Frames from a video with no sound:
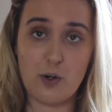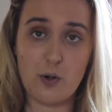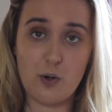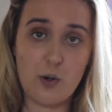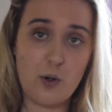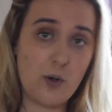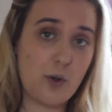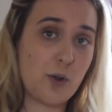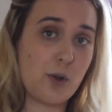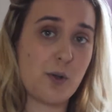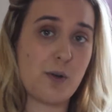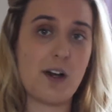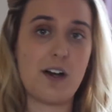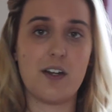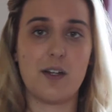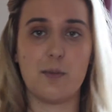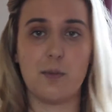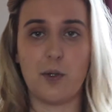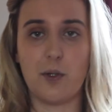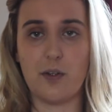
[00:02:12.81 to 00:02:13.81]
all
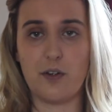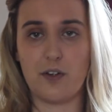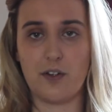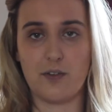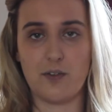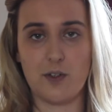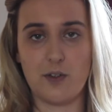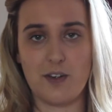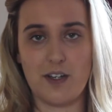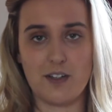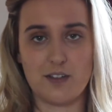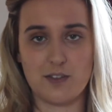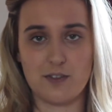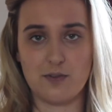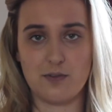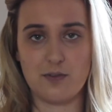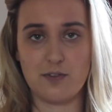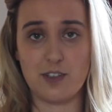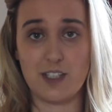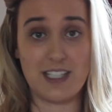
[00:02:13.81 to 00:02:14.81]
throughout
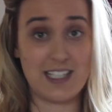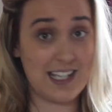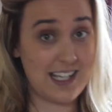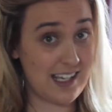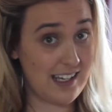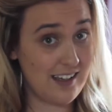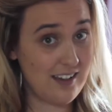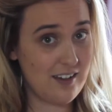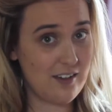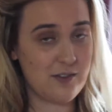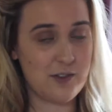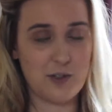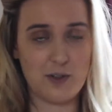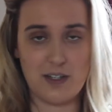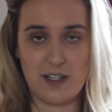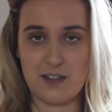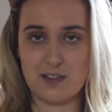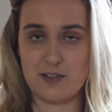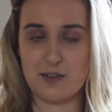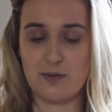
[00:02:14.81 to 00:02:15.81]
the year of
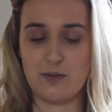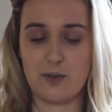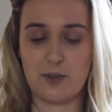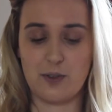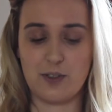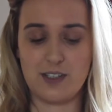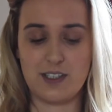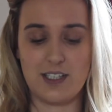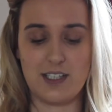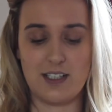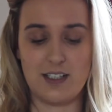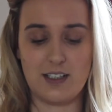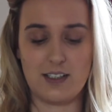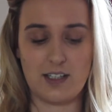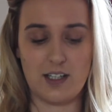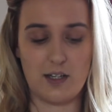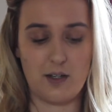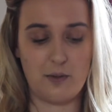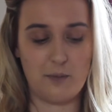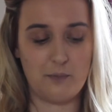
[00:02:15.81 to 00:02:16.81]
2014,
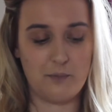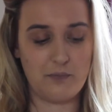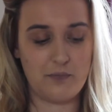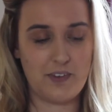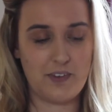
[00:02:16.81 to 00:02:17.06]
so